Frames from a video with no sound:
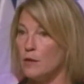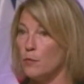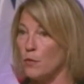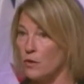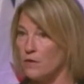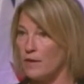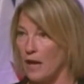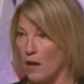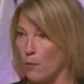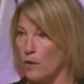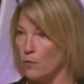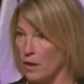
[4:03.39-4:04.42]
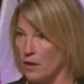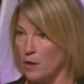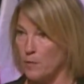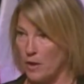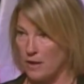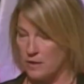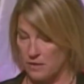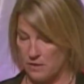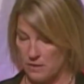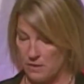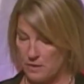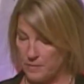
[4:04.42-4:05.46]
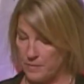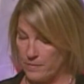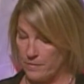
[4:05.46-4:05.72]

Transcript: in improving how we run our practices.